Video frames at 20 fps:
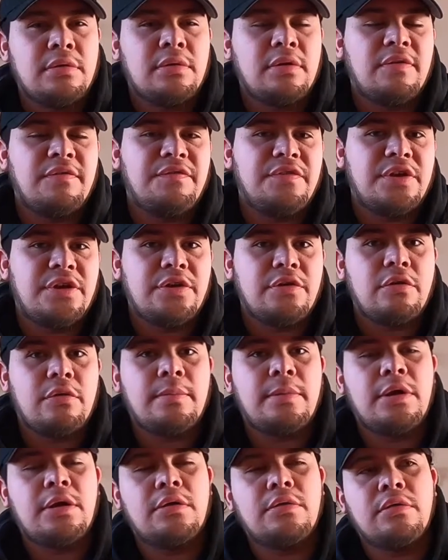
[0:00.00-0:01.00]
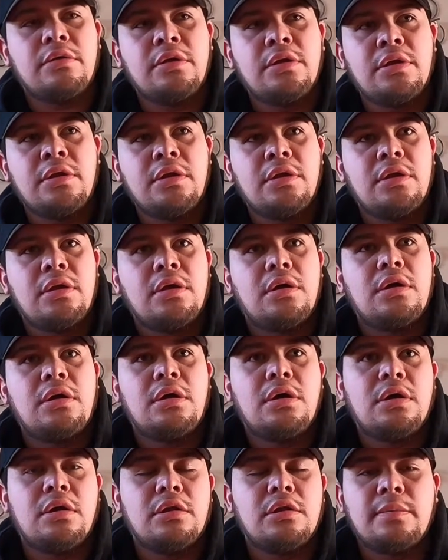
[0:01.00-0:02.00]
a video about
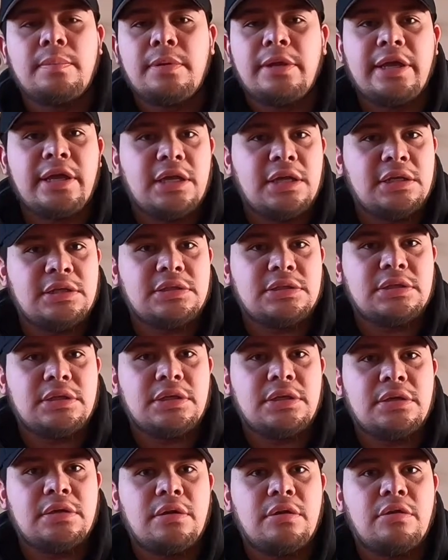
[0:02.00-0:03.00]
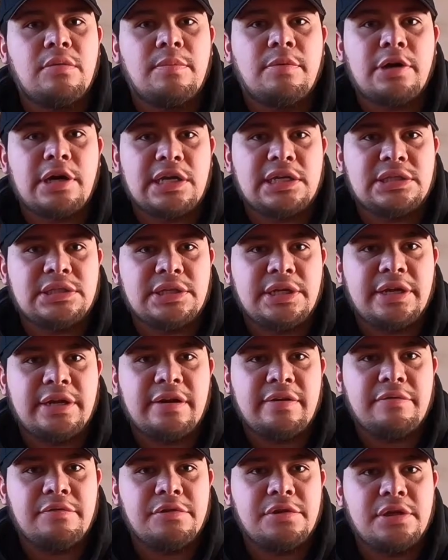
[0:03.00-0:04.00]
the plans and the pricing and
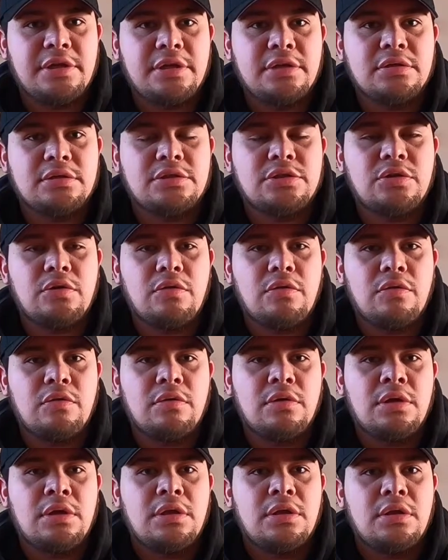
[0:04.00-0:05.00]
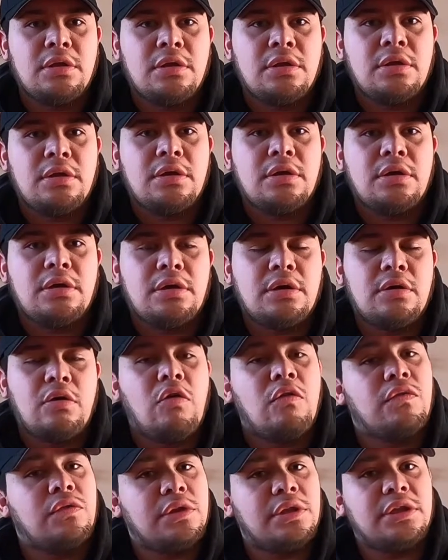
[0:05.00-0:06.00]
everything. So
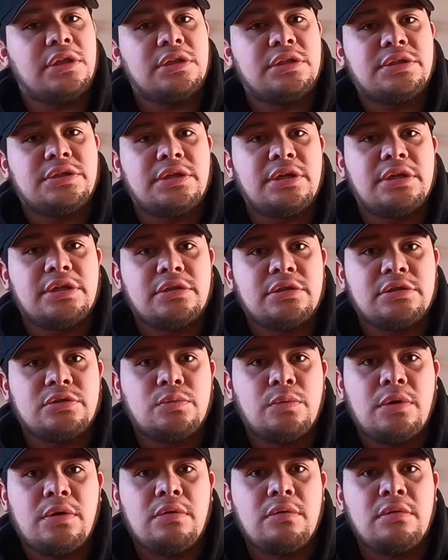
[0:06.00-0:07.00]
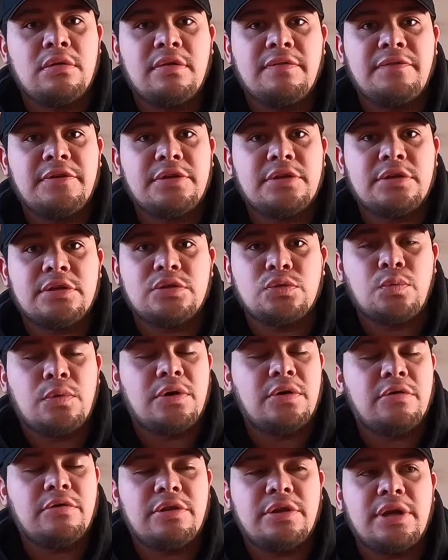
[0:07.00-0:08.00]
hopefully this thing does well. If it does
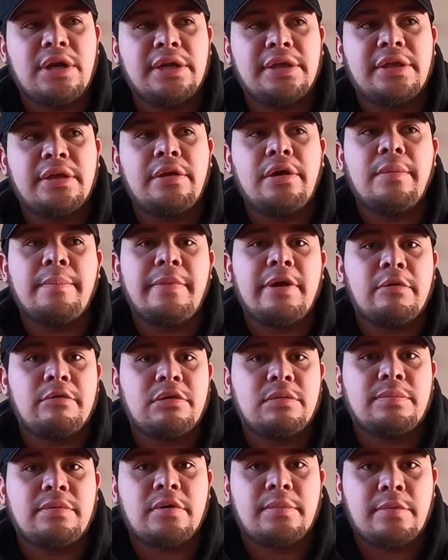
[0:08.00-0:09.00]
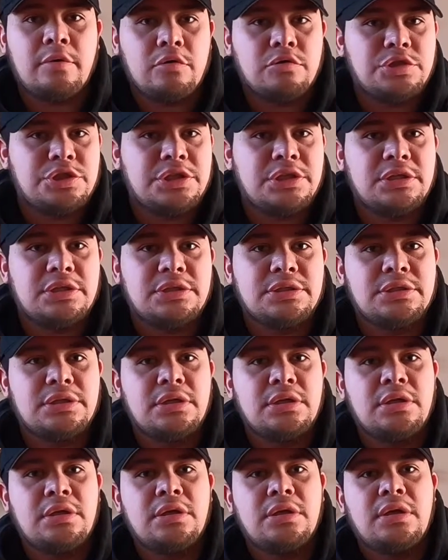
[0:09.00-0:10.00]
well, then I can come back with promotions.
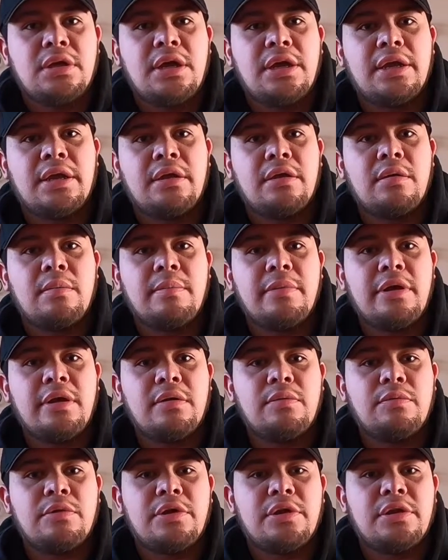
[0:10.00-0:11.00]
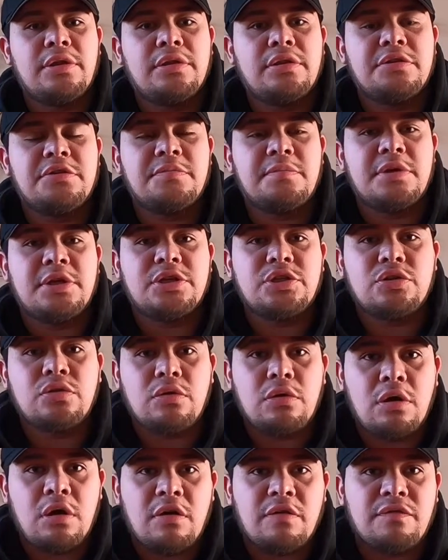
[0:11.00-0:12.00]
I can come back with
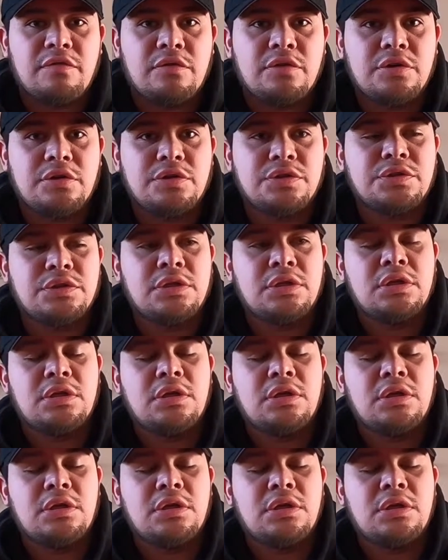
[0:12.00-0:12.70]
special offers